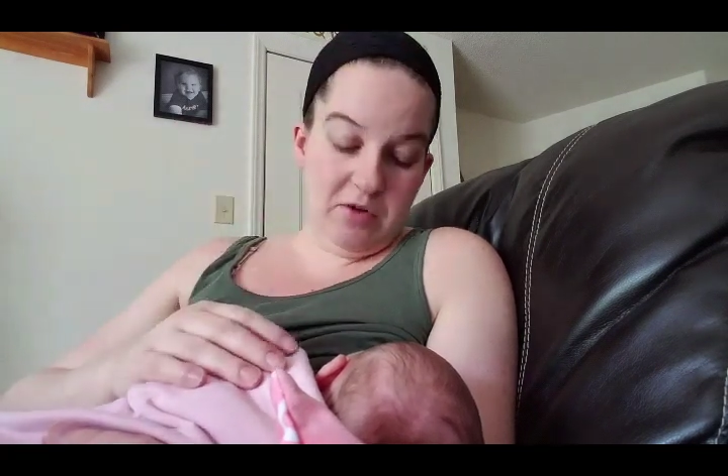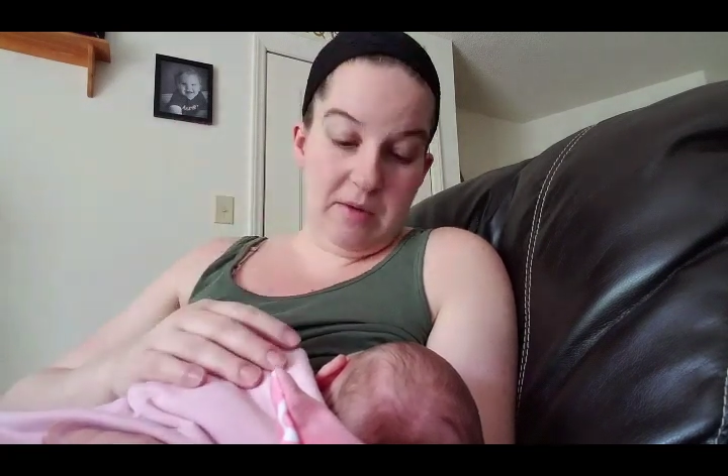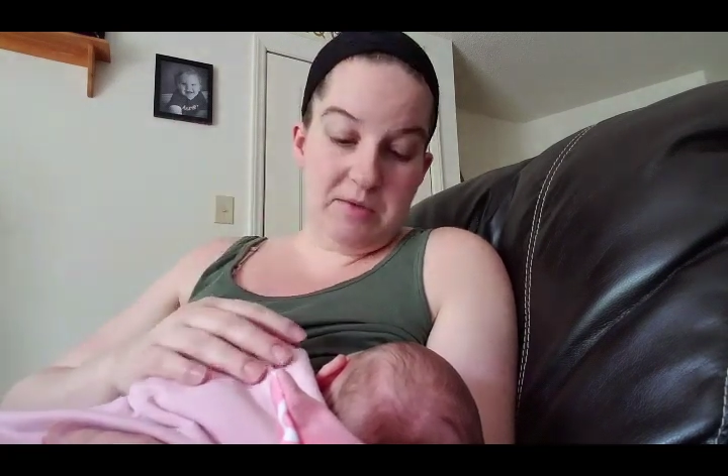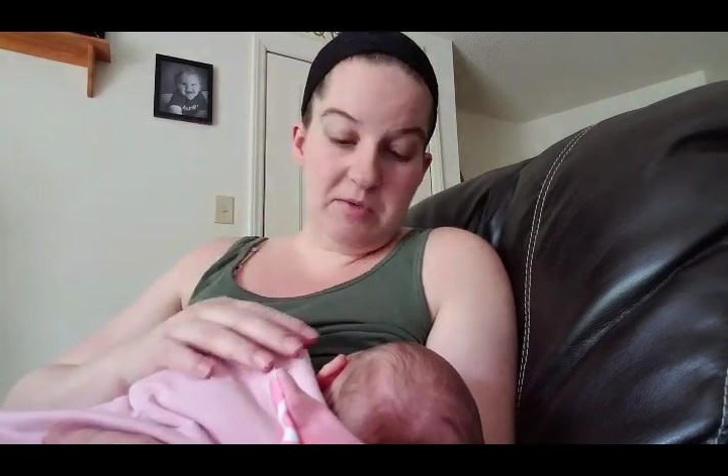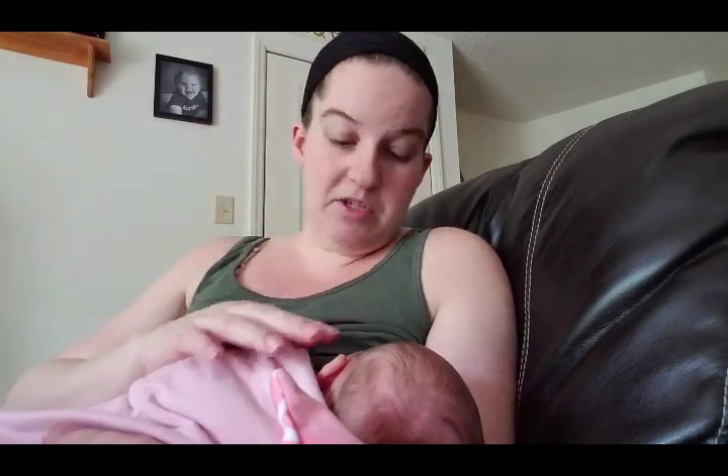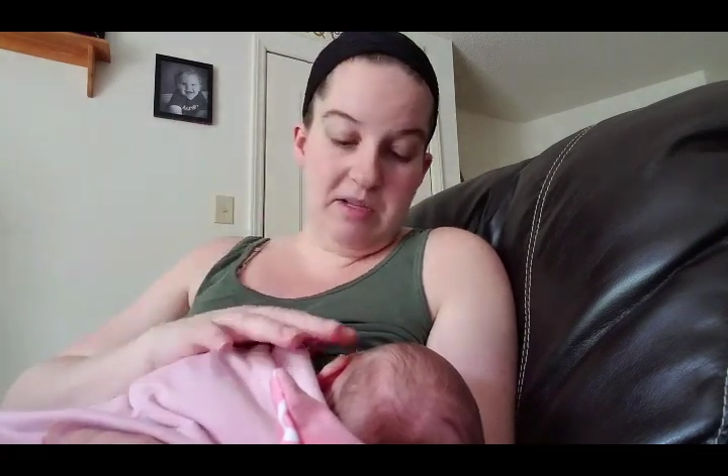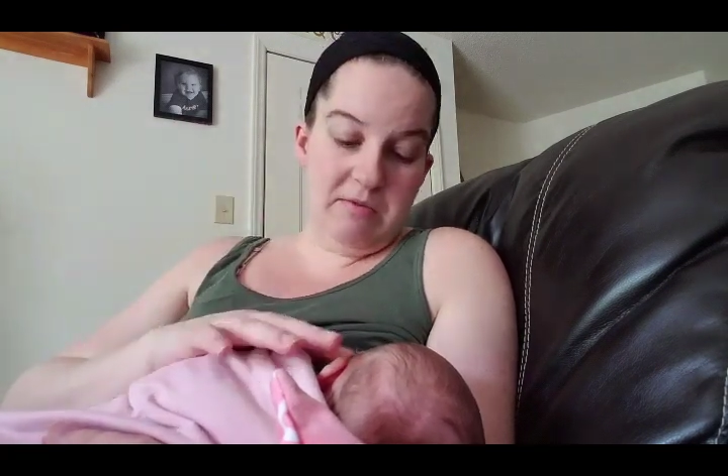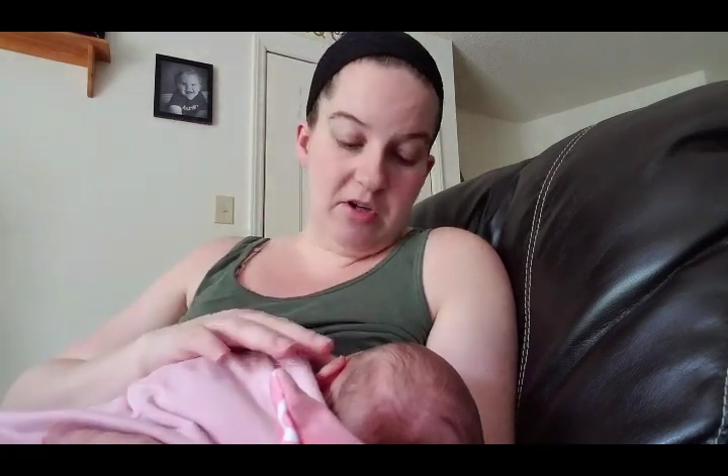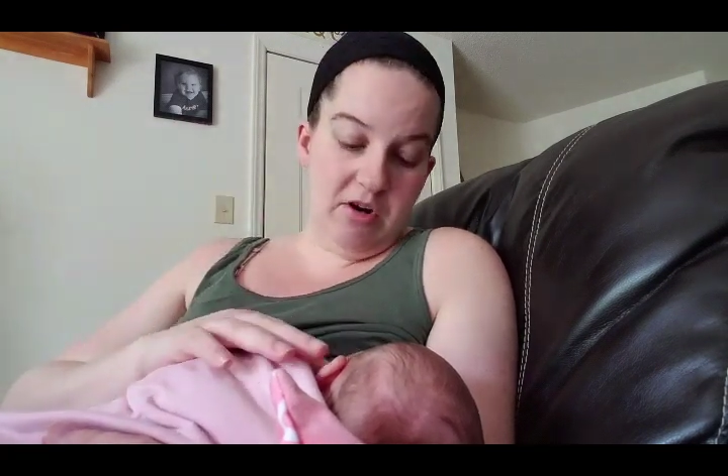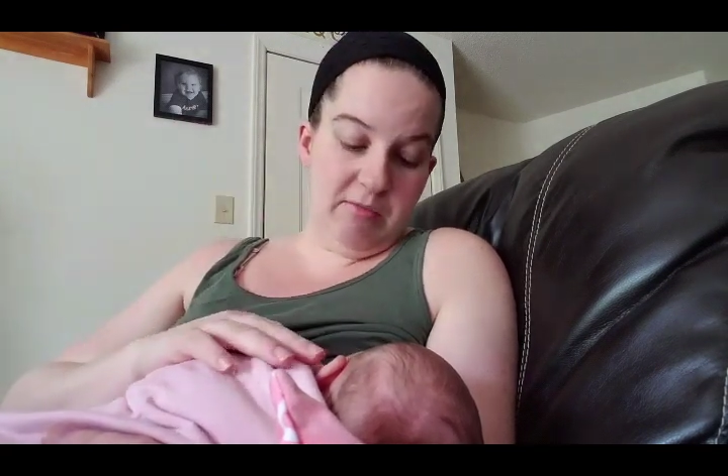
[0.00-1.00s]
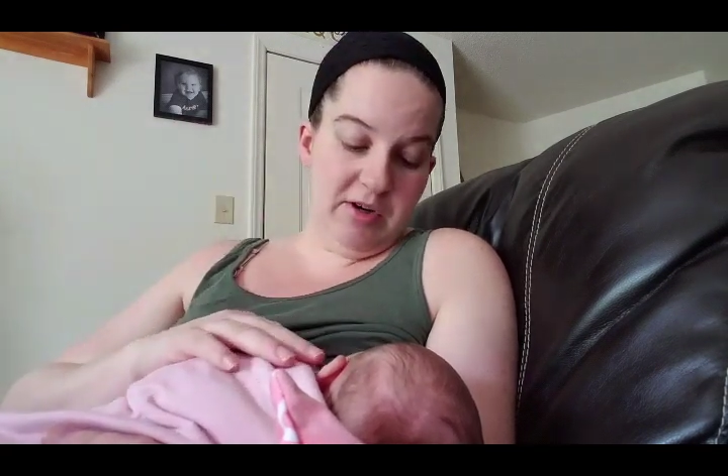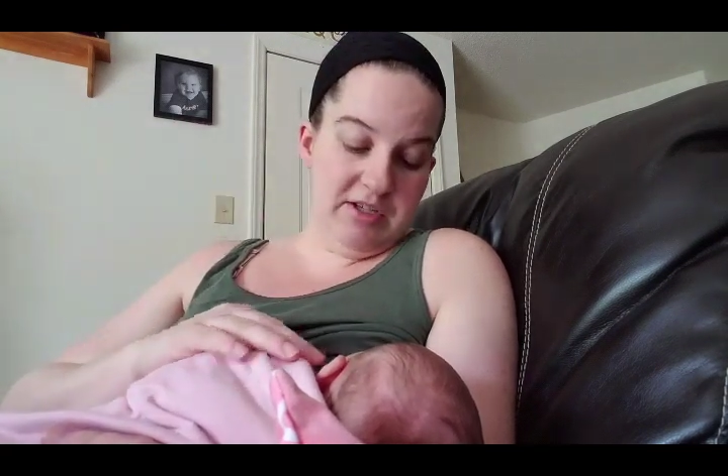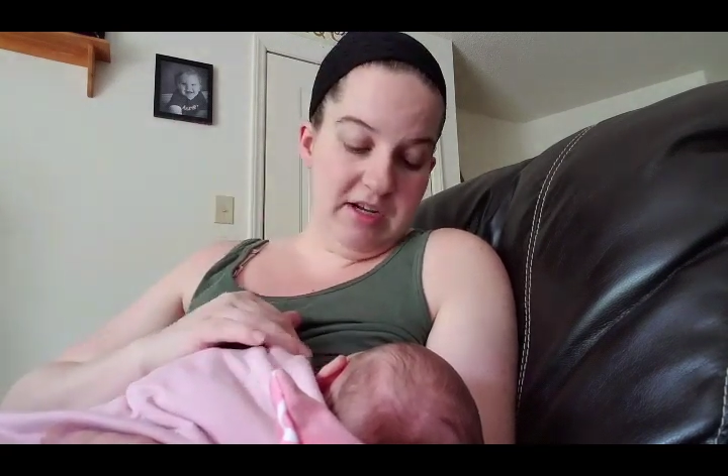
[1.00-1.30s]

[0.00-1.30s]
drops which seemed to calm her